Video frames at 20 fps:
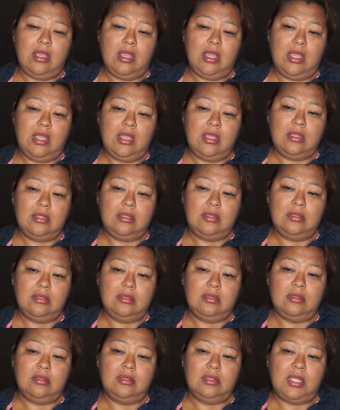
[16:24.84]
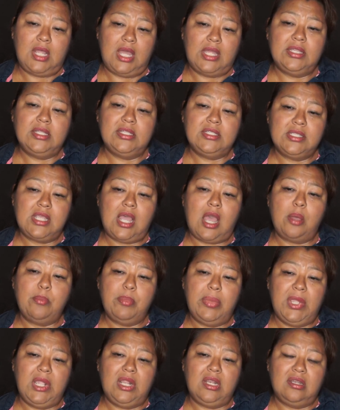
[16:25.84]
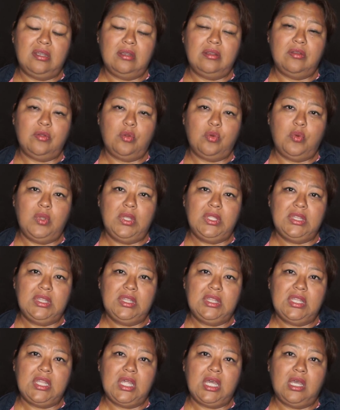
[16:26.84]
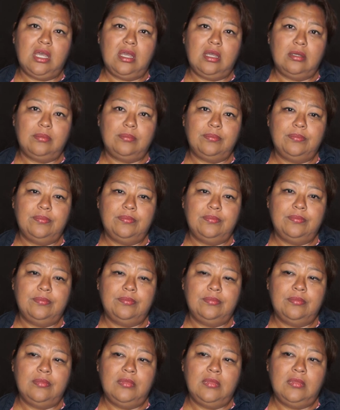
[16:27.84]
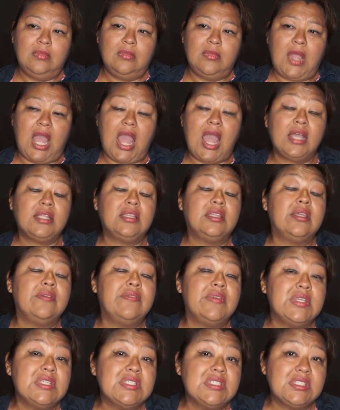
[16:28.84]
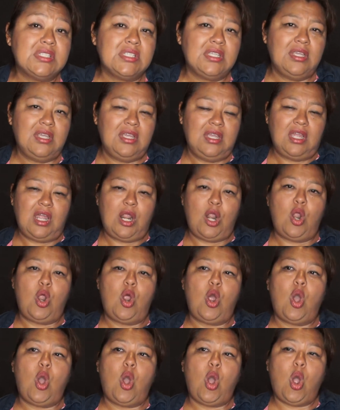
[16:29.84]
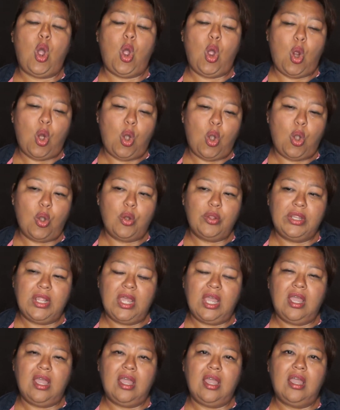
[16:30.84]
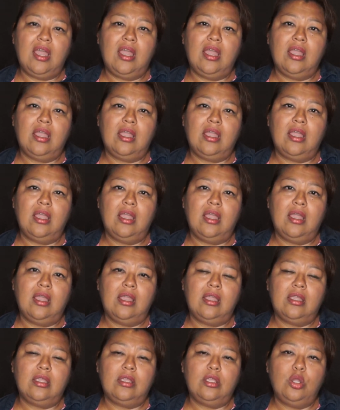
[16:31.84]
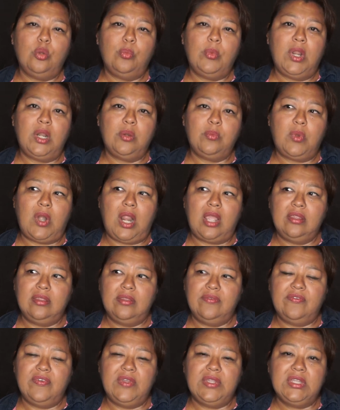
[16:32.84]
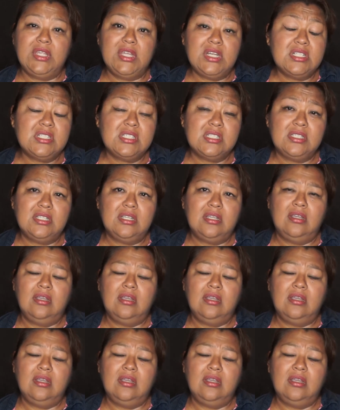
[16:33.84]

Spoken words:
And that is happened with the activists or the human rights defenders